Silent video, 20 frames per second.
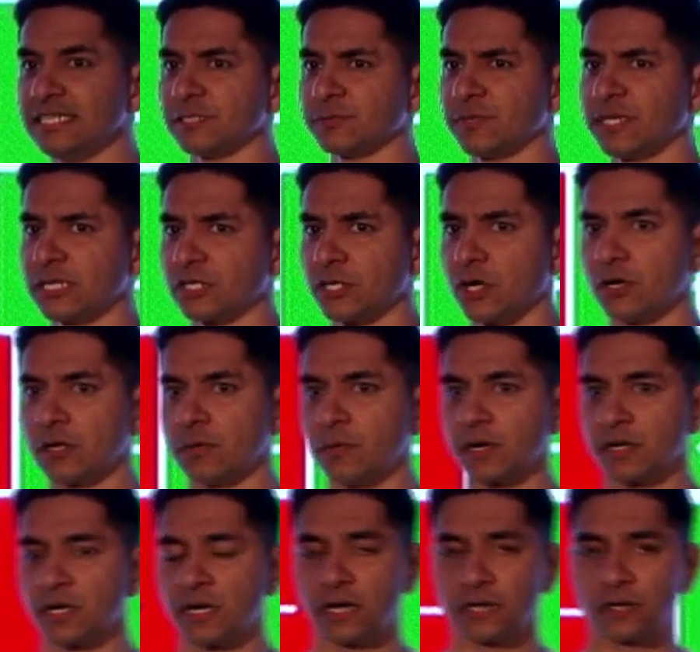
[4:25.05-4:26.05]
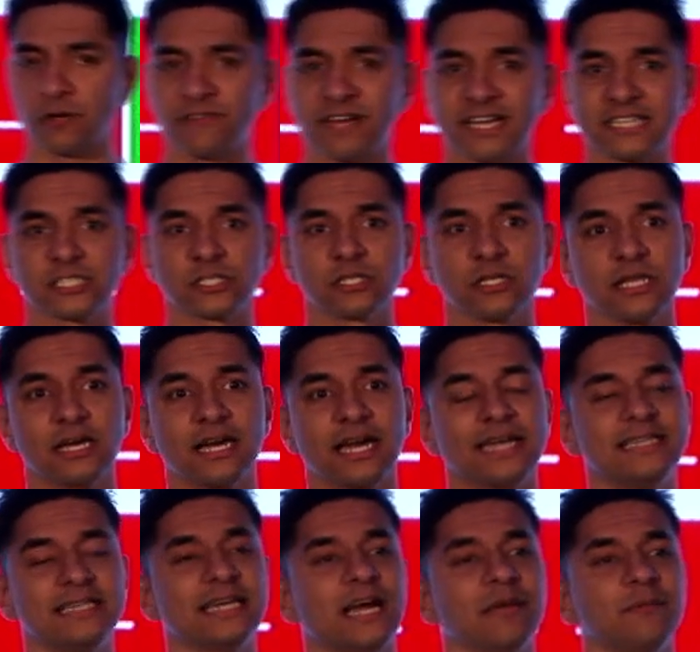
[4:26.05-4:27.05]
We can talk about cardiovascular and
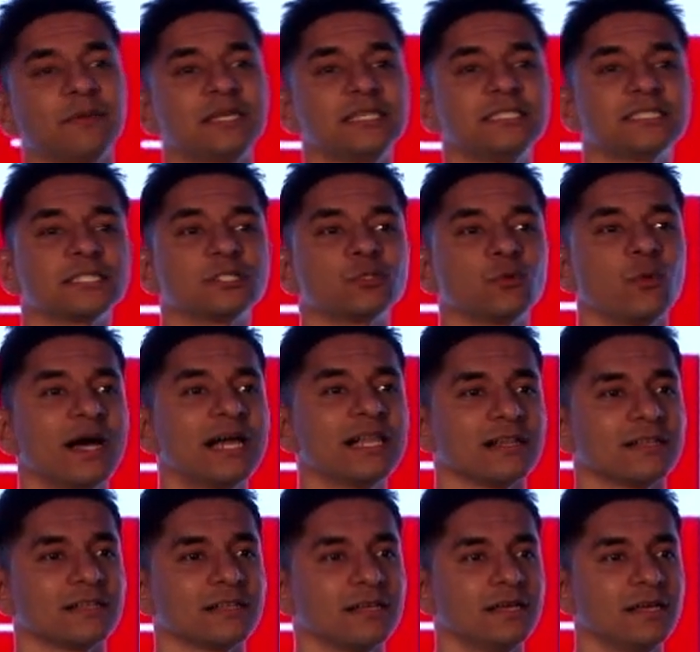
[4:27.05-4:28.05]
diabetes as well.